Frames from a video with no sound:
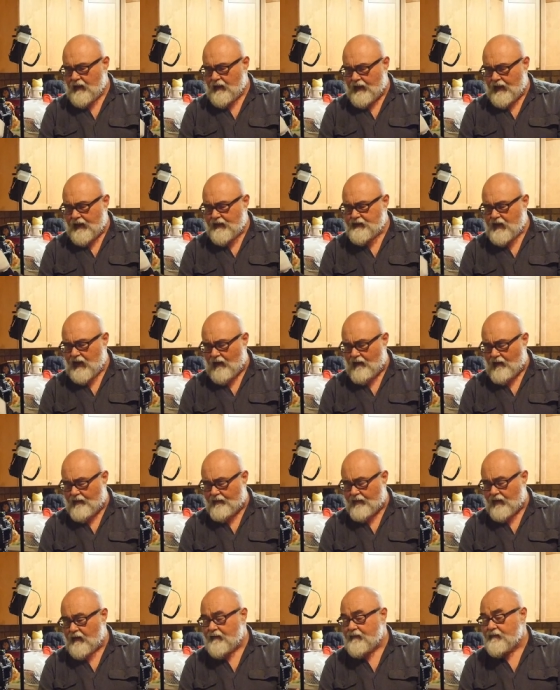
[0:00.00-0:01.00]
This,
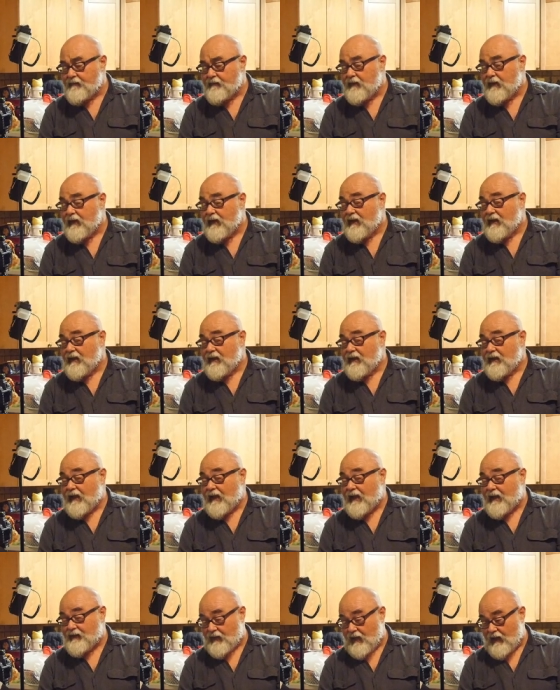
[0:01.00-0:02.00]
however,
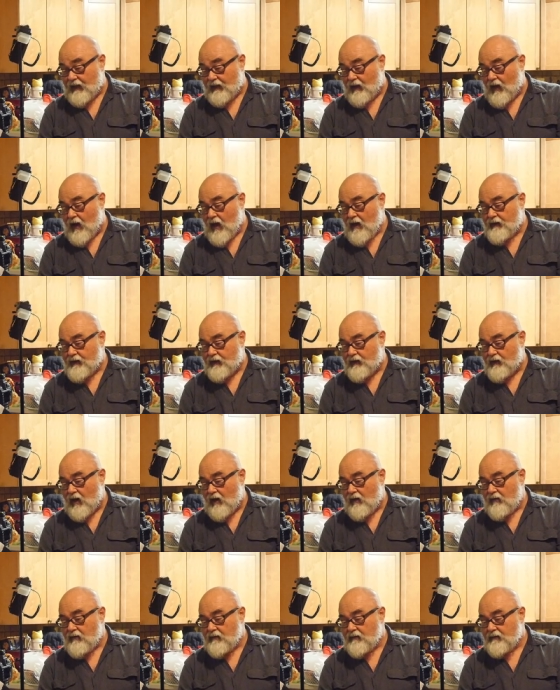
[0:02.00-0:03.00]
is a
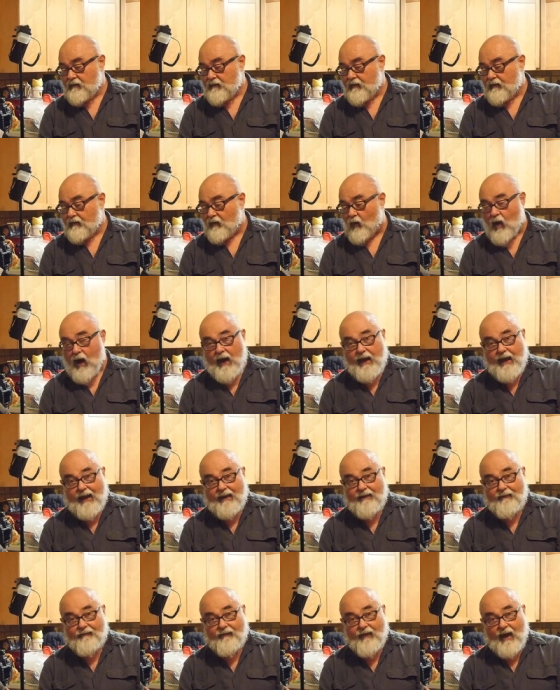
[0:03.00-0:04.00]
Yongnuo
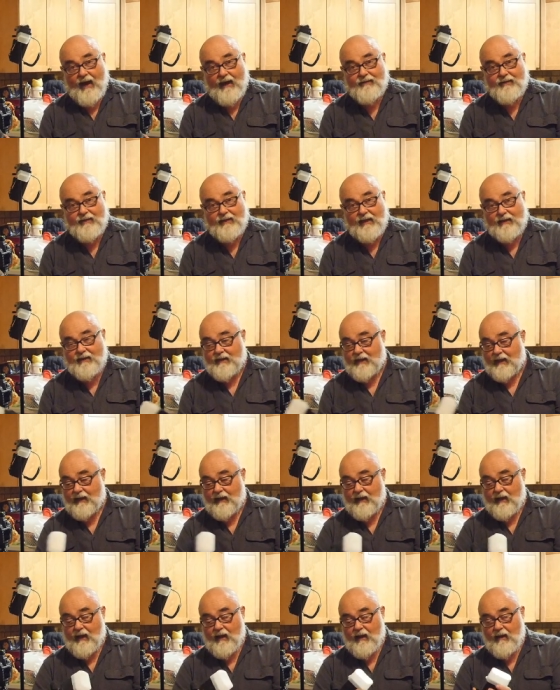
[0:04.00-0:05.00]

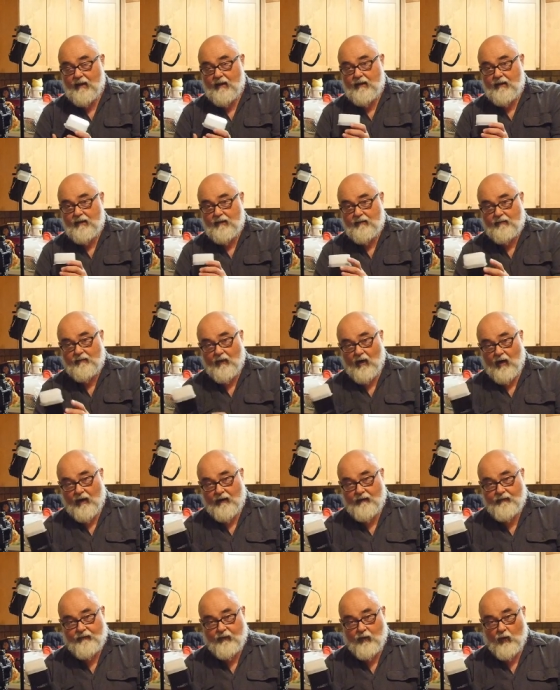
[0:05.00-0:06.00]
YN560
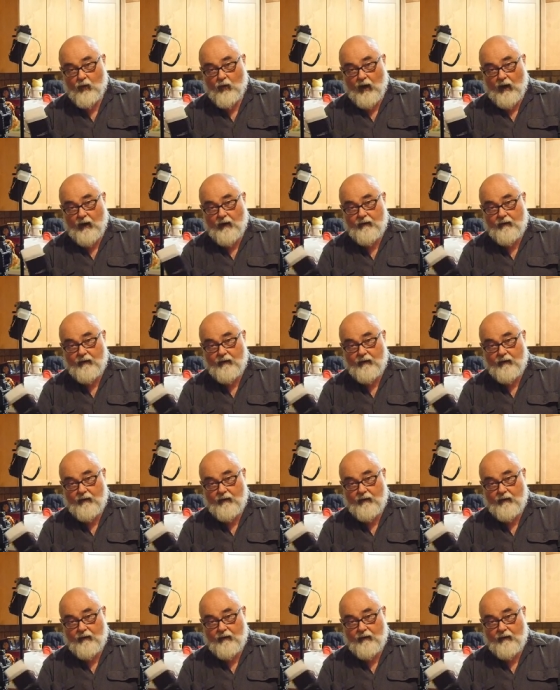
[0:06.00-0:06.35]
Mark IV,